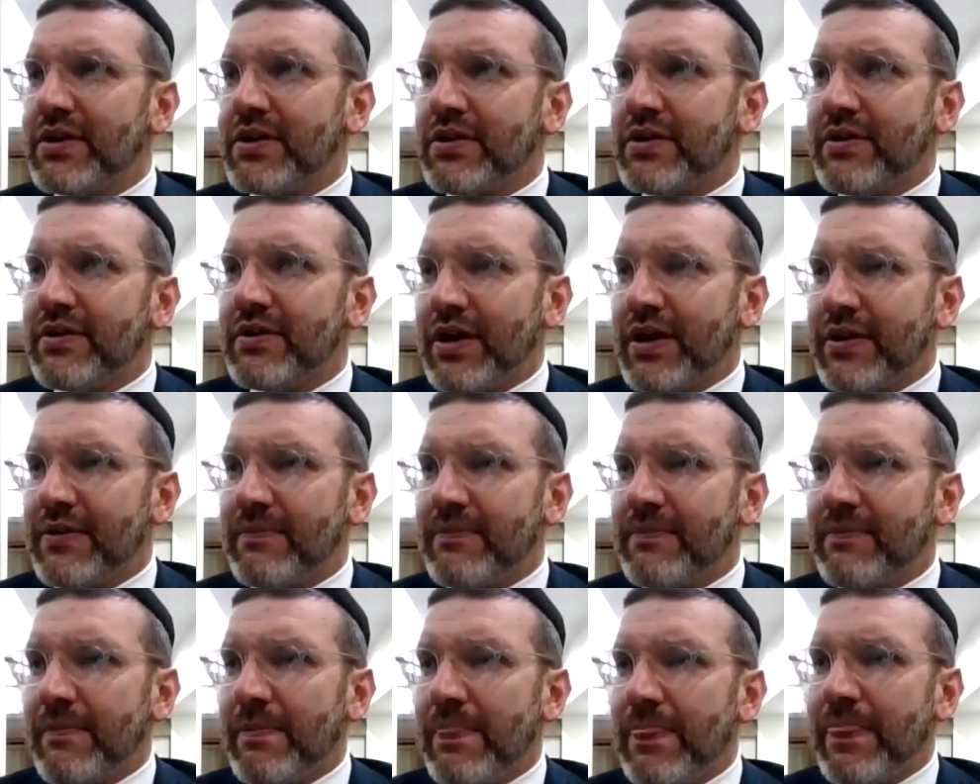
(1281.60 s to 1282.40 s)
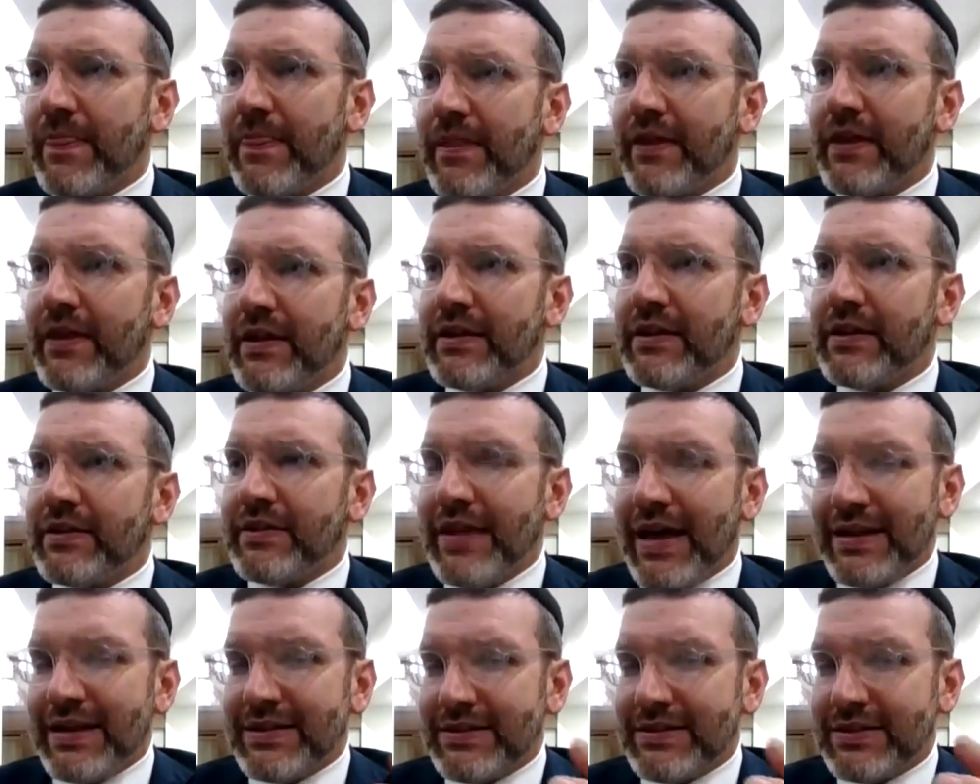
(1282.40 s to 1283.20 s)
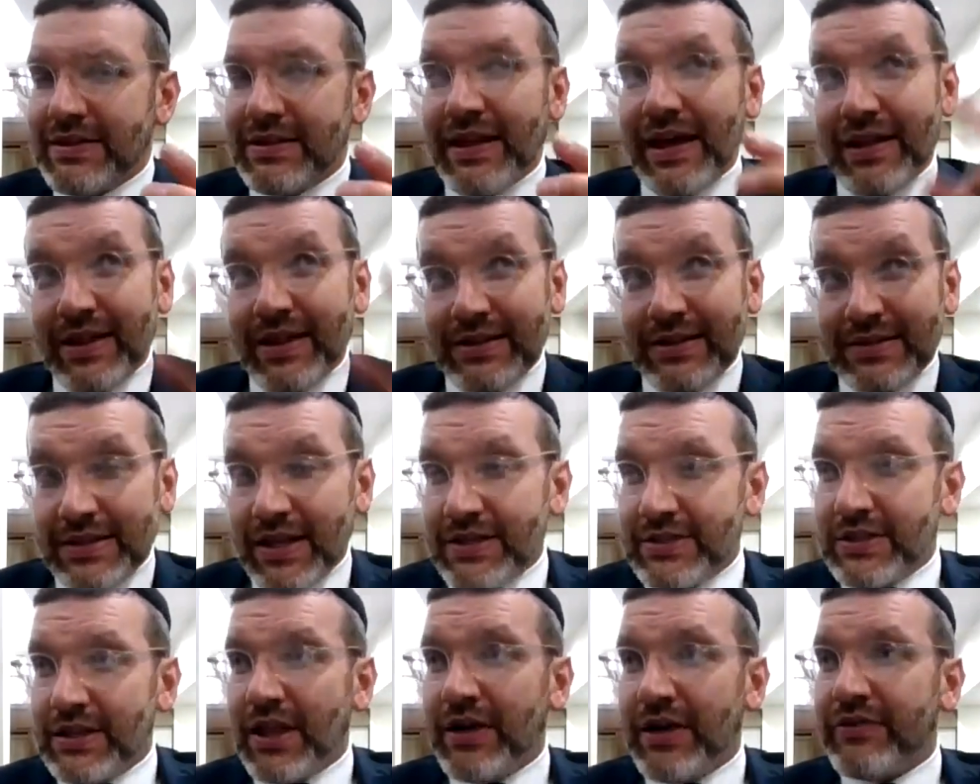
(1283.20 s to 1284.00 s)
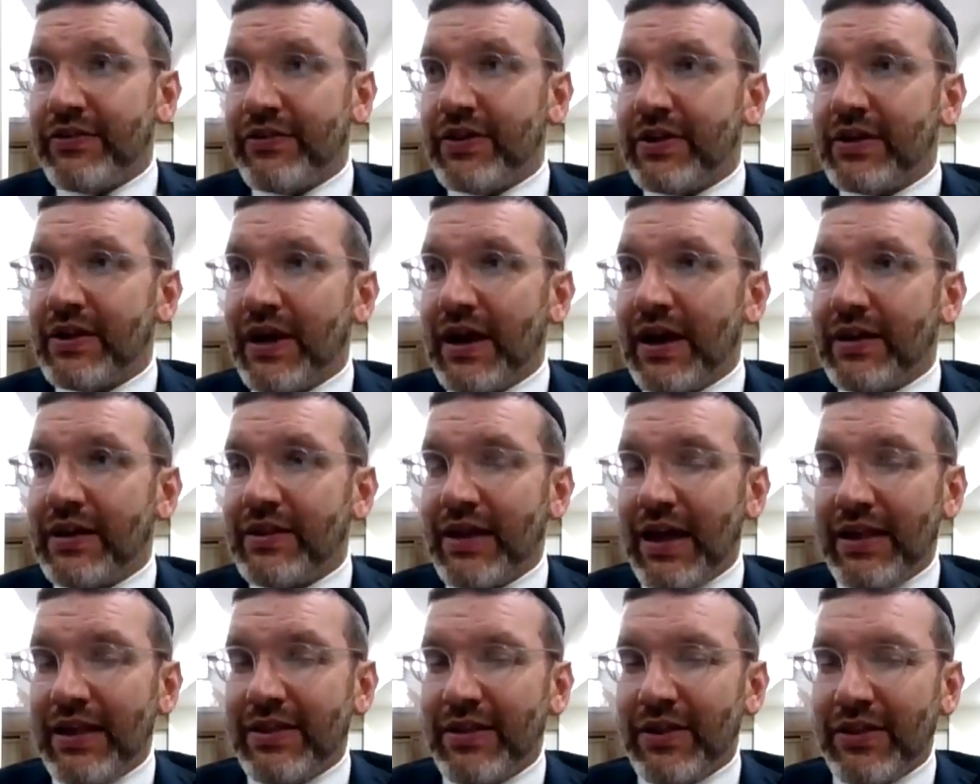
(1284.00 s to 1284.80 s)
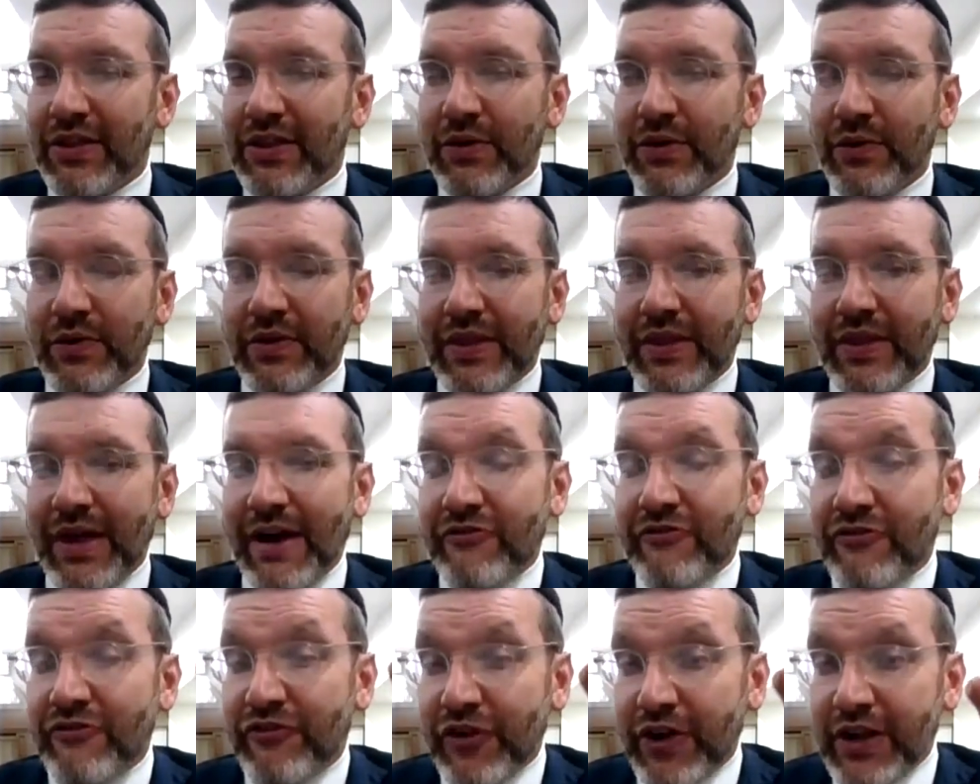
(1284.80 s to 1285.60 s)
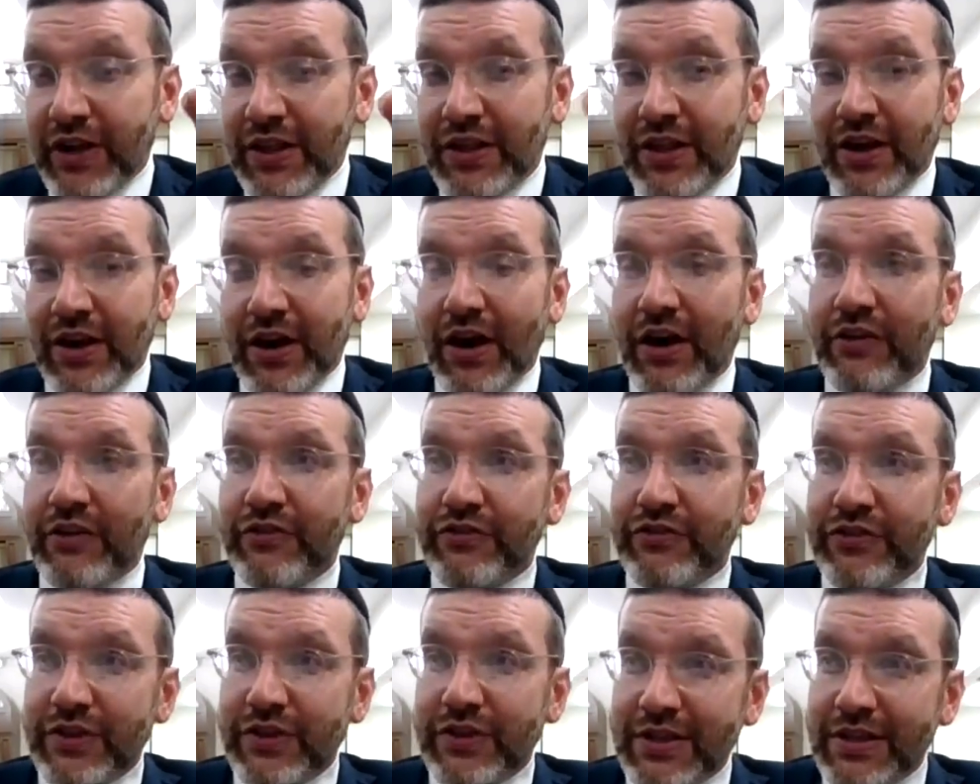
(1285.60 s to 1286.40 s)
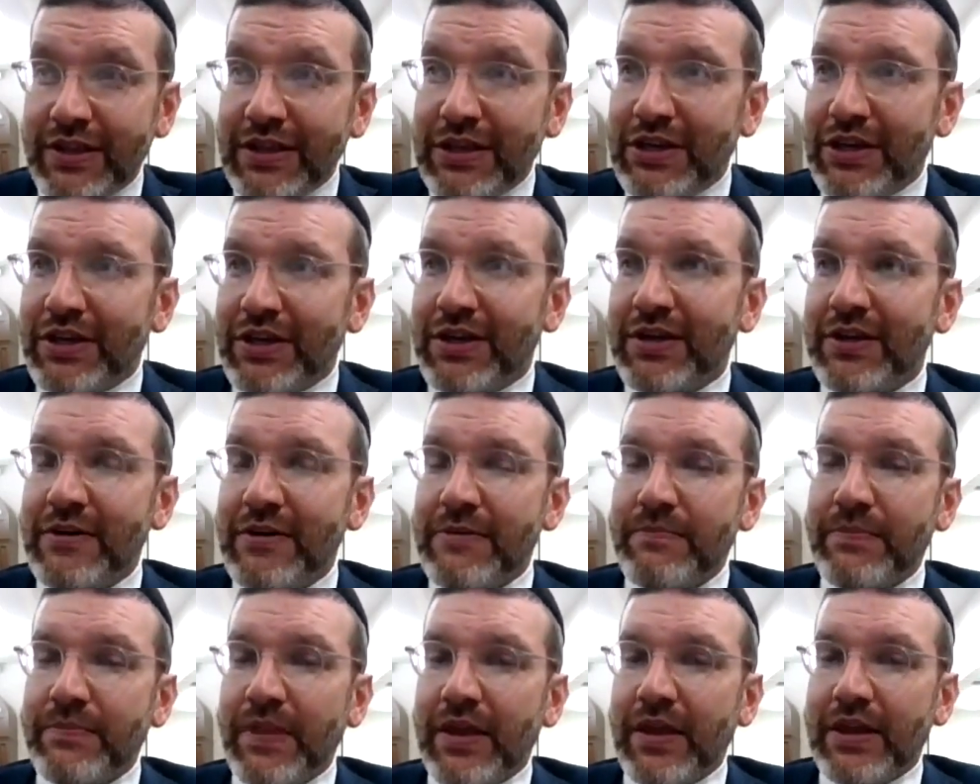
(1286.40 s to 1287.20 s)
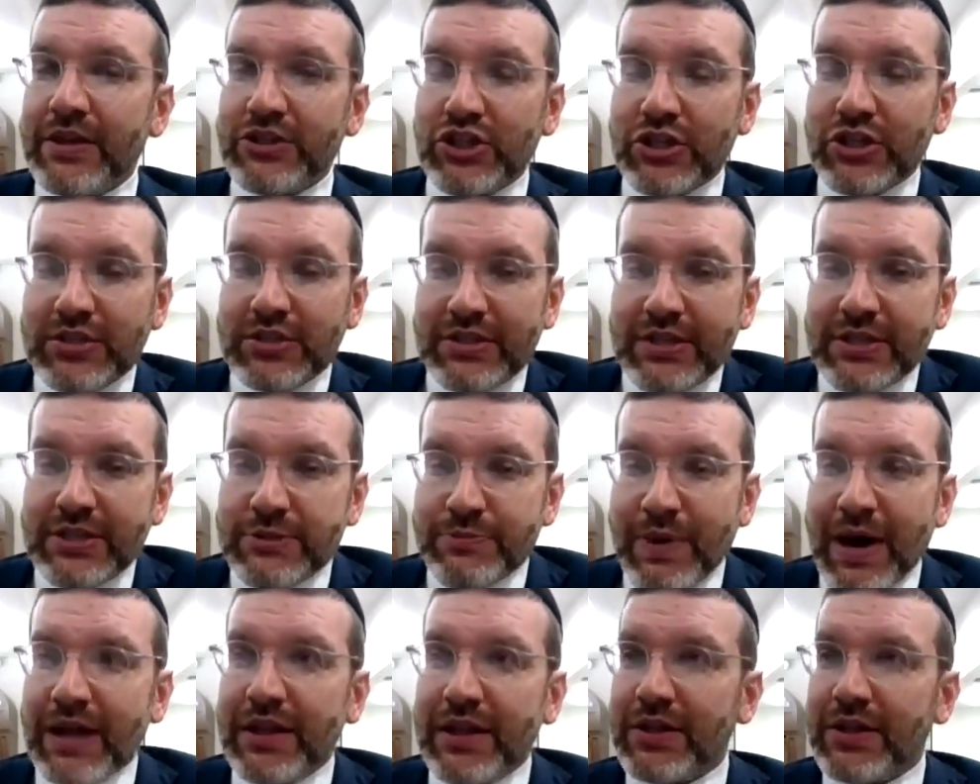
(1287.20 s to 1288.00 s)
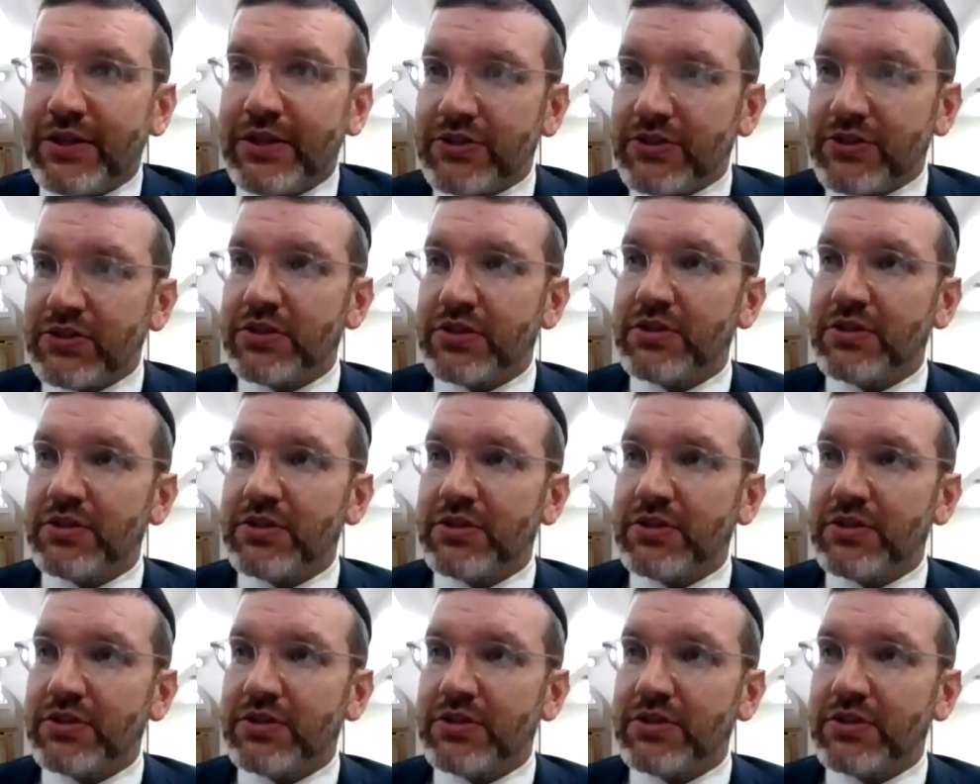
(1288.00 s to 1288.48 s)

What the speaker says: Right? That's Lazalavai. And the avodah of Yediyah is just hispatlus.